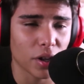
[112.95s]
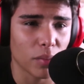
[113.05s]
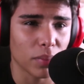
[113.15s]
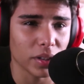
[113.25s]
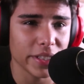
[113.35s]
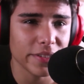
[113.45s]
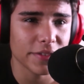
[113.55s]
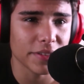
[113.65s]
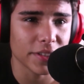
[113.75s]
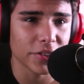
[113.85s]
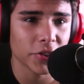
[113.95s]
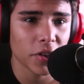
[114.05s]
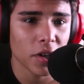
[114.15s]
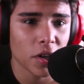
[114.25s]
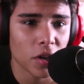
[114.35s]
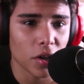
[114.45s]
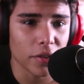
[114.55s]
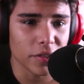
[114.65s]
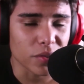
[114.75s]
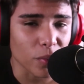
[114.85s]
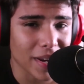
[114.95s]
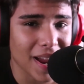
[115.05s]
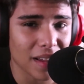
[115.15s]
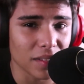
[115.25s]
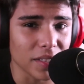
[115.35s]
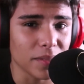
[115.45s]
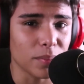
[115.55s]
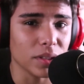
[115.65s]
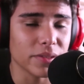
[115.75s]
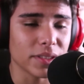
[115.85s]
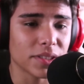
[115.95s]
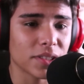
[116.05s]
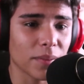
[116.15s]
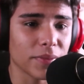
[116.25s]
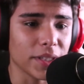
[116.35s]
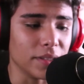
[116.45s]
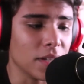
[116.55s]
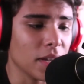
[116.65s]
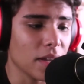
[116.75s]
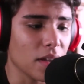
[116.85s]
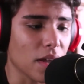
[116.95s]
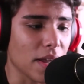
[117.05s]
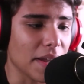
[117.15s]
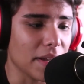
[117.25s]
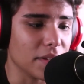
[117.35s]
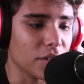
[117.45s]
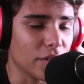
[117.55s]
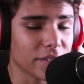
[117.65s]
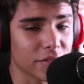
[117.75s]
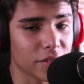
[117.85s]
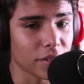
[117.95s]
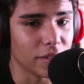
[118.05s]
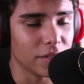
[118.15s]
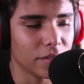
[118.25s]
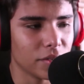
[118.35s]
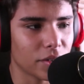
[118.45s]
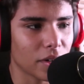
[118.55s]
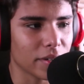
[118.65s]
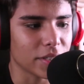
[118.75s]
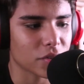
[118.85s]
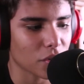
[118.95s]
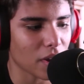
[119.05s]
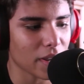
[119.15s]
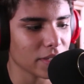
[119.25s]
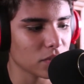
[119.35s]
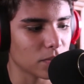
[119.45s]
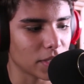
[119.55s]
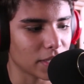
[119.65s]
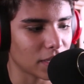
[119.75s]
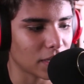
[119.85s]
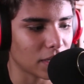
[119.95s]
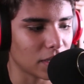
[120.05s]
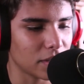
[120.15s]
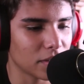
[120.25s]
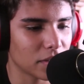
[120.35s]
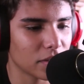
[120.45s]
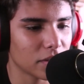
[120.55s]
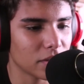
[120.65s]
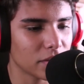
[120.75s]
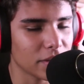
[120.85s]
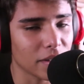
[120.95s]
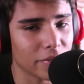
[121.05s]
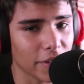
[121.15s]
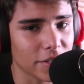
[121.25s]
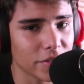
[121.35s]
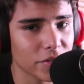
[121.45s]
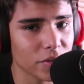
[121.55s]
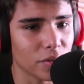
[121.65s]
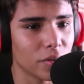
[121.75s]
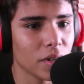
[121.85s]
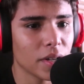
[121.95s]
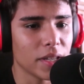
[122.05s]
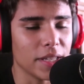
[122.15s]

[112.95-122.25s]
believes in this reality, believes in something, and it's good, and he tries, but then phase two, he